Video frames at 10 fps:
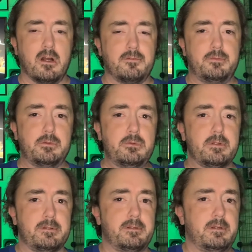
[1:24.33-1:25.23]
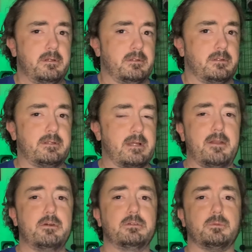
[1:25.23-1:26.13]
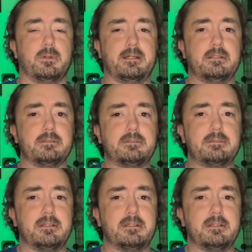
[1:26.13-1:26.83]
food and God knows what else.